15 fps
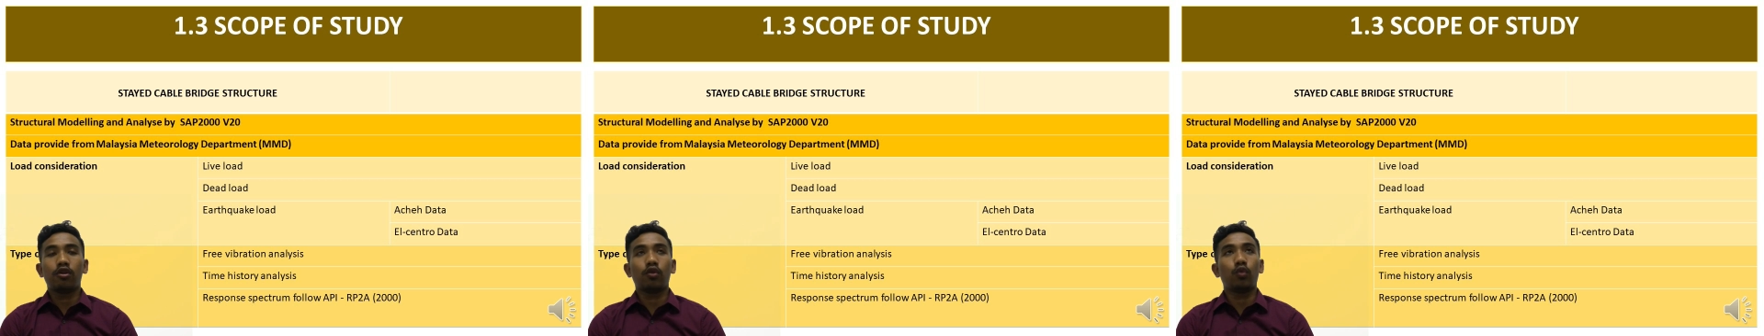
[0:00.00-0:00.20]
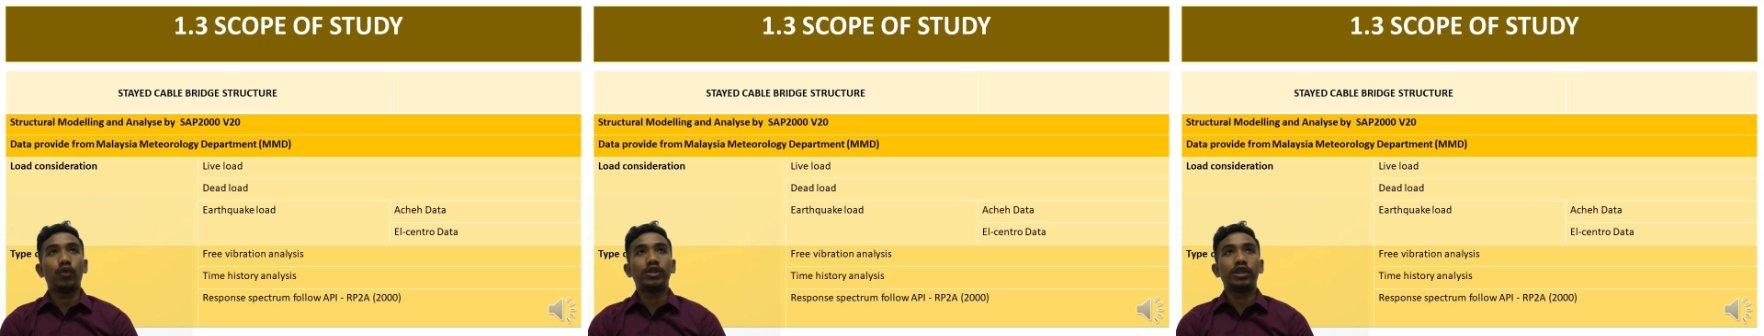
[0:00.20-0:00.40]

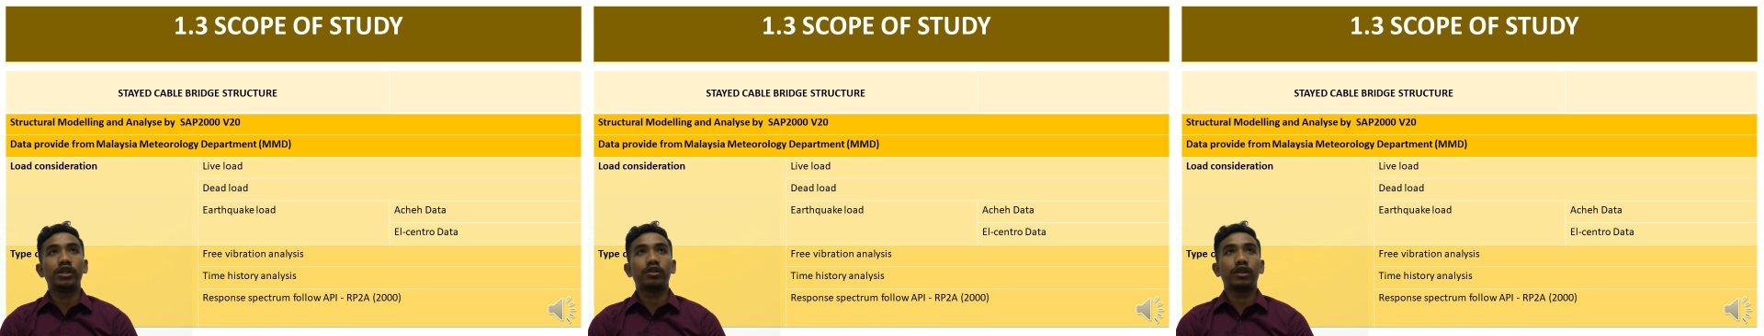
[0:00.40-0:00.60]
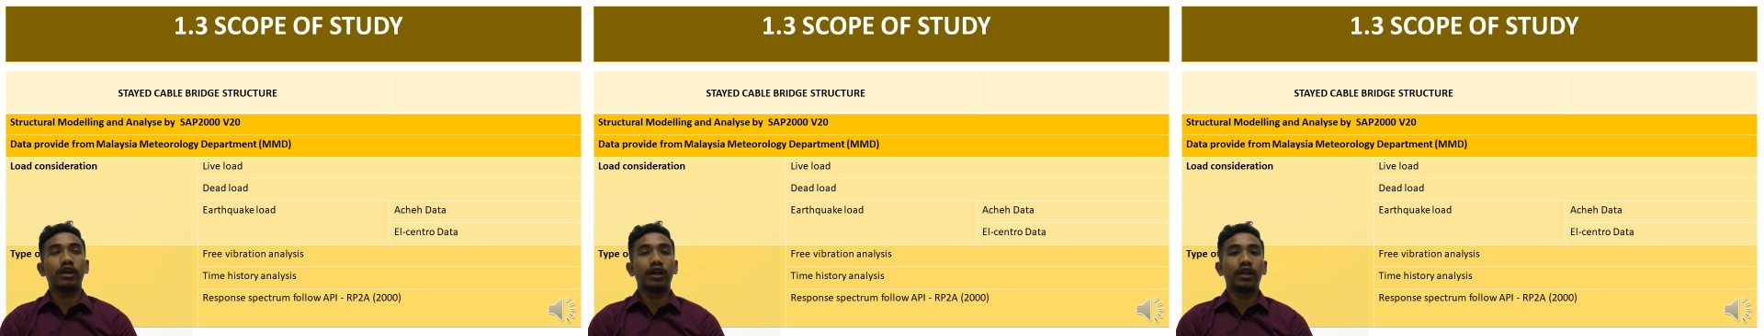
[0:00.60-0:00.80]
which is
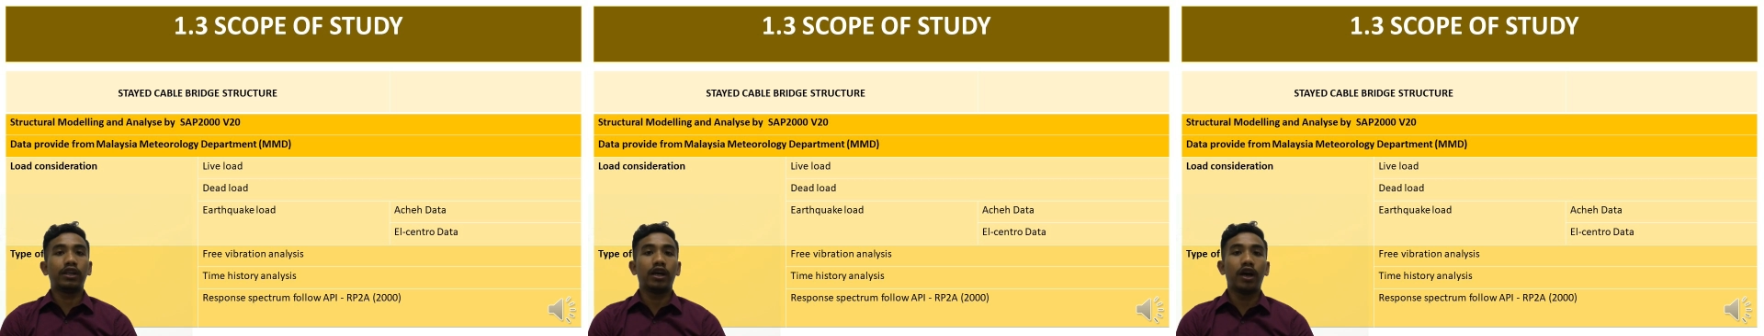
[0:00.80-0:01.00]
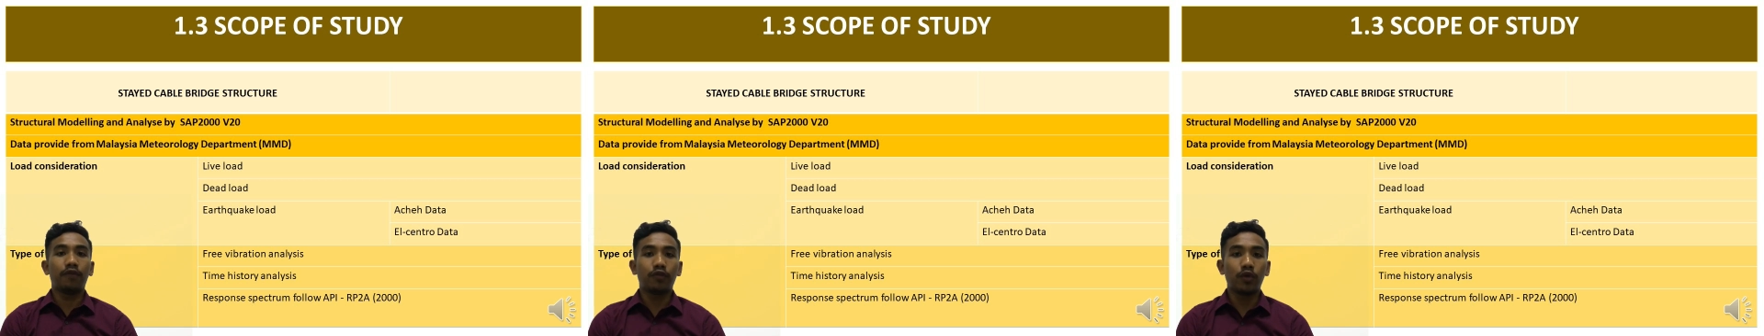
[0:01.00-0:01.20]
the
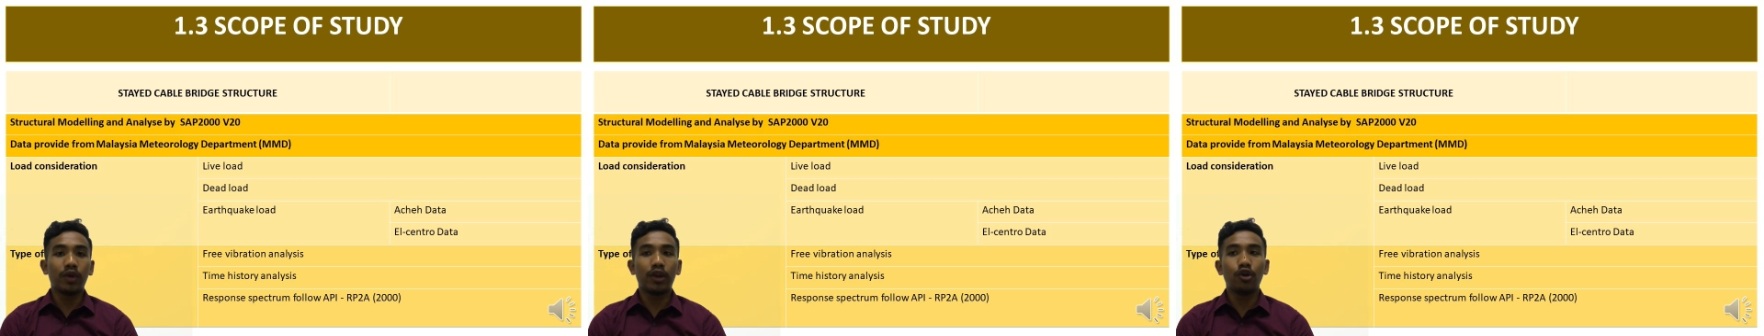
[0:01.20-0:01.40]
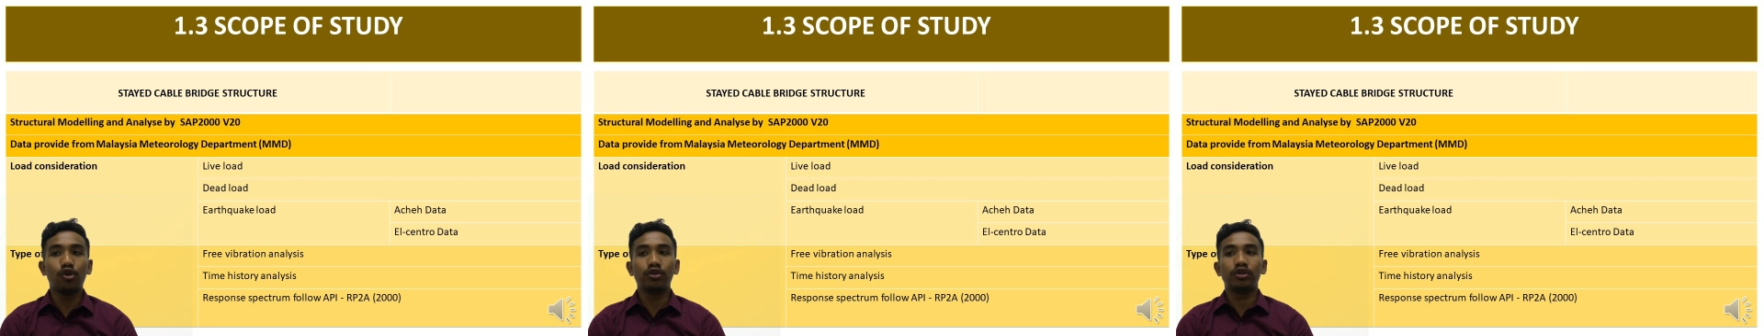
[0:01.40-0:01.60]
earthquake
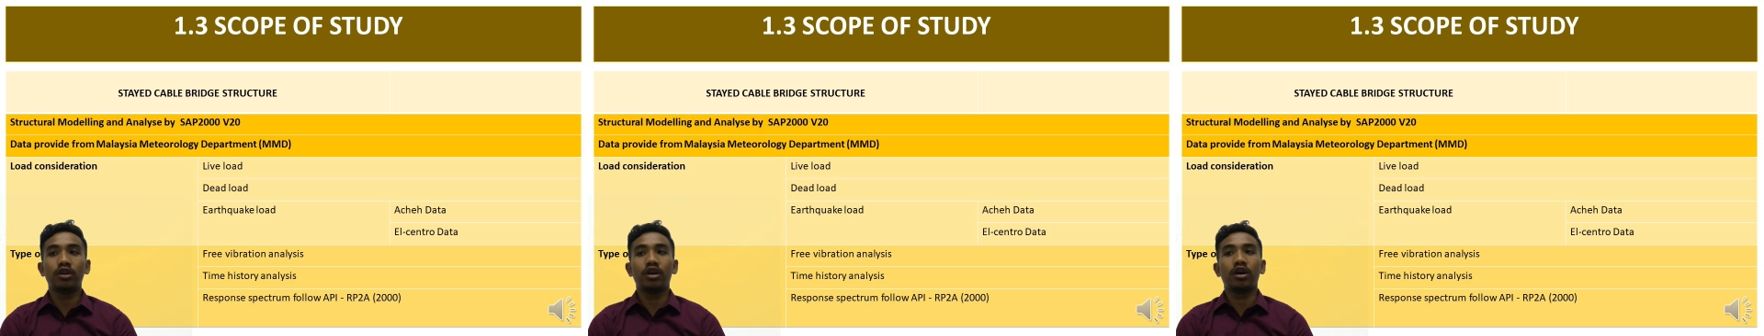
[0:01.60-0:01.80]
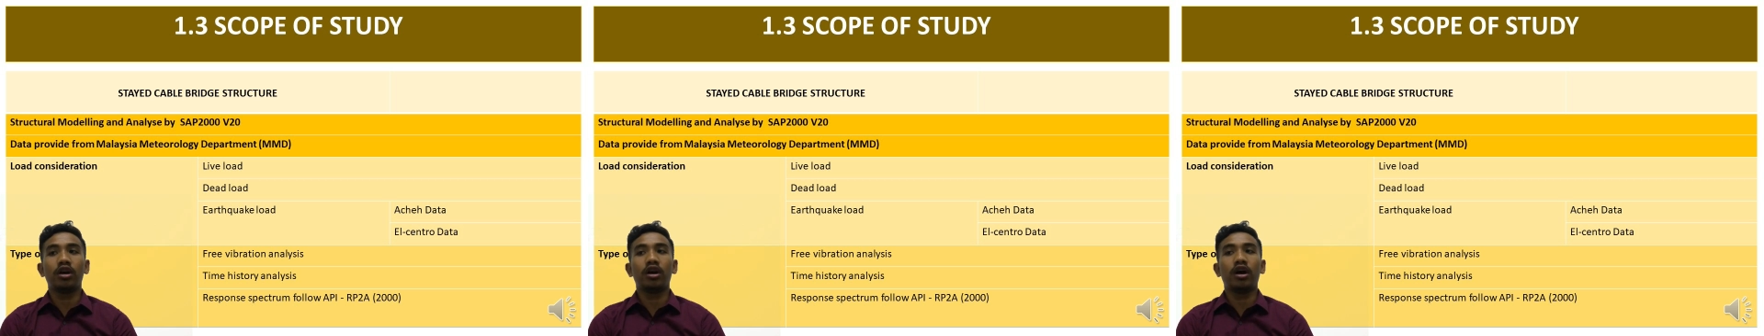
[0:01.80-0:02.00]
load,
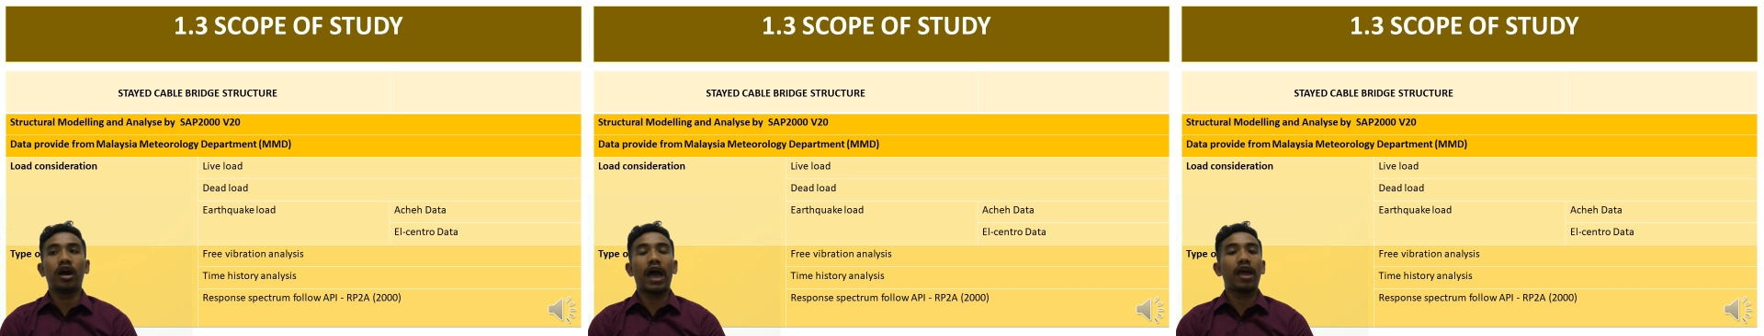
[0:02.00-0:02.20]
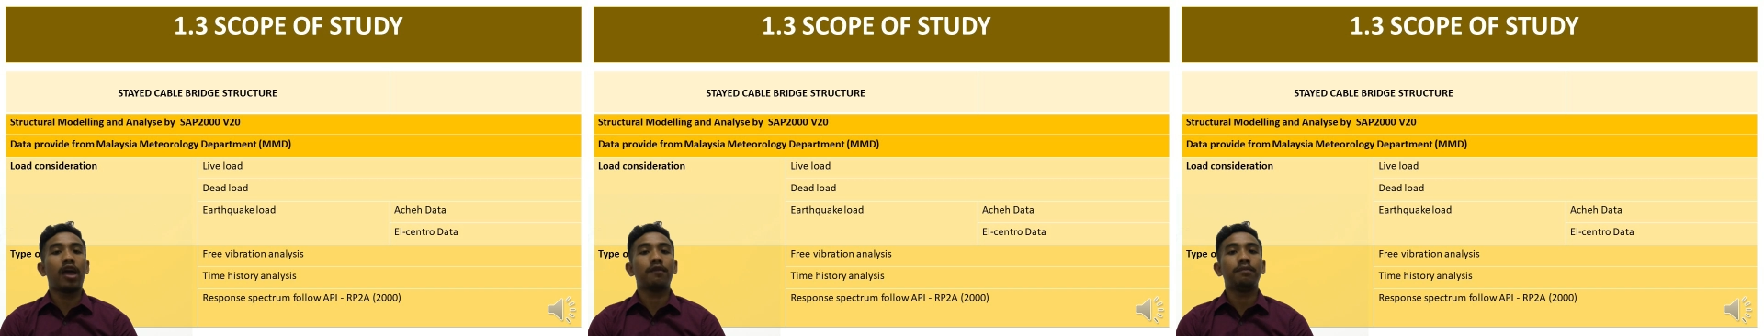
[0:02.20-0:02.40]

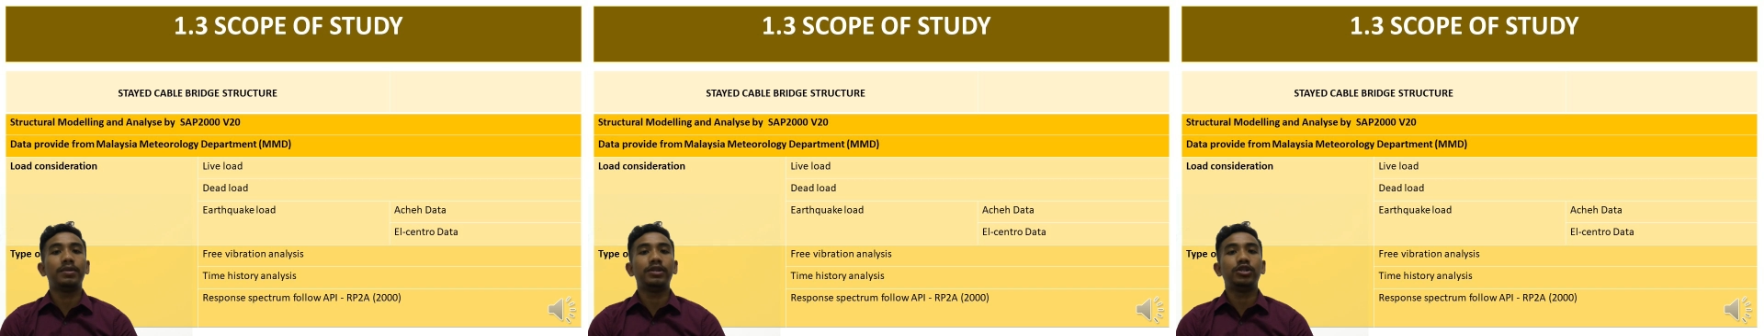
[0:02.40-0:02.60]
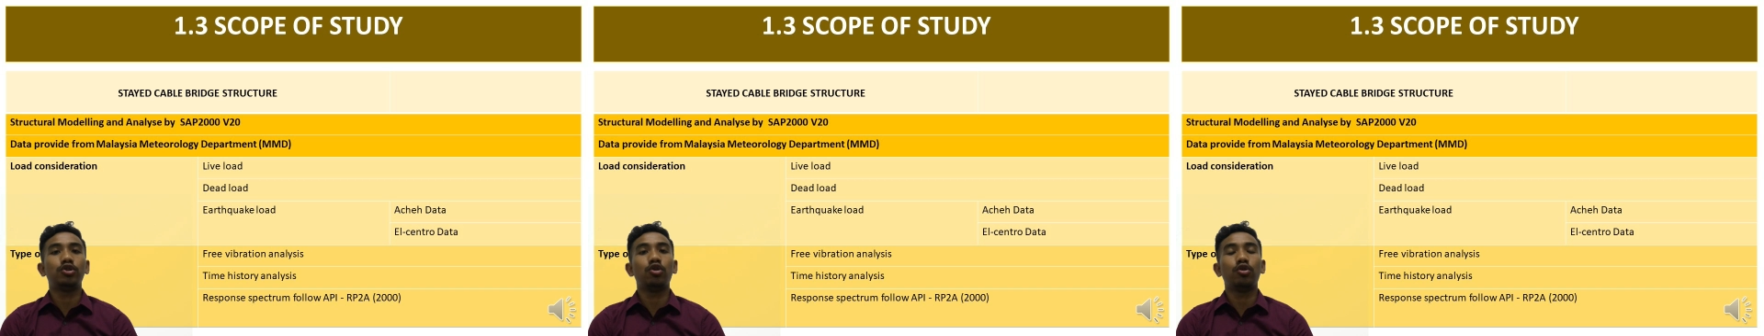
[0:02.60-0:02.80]
I have
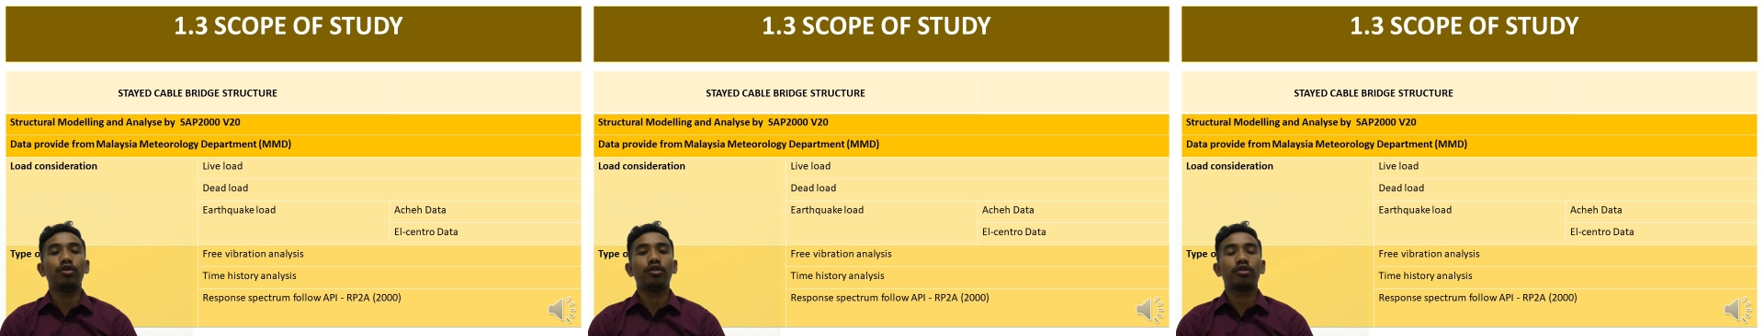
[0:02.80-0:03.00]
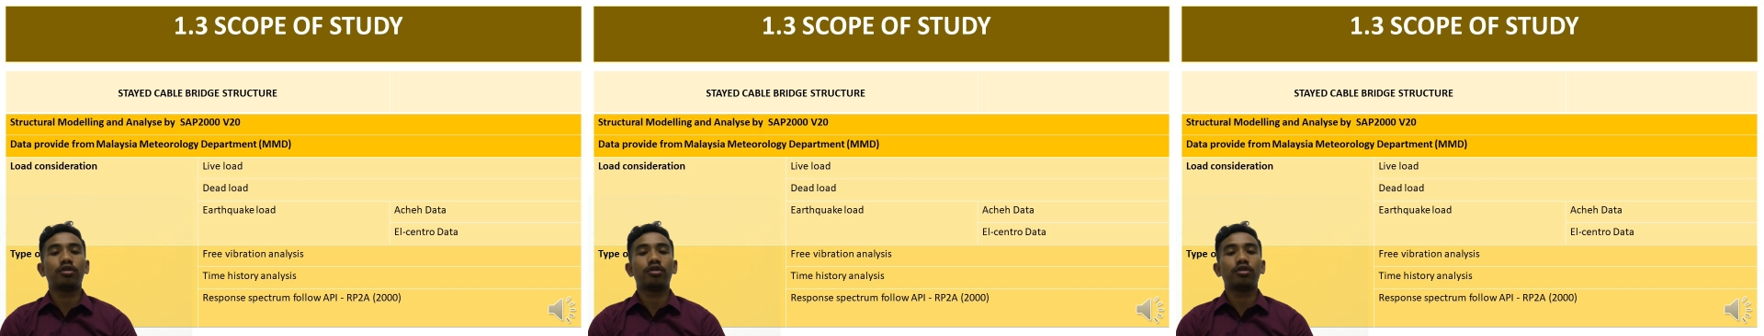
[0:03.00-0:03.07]
been shown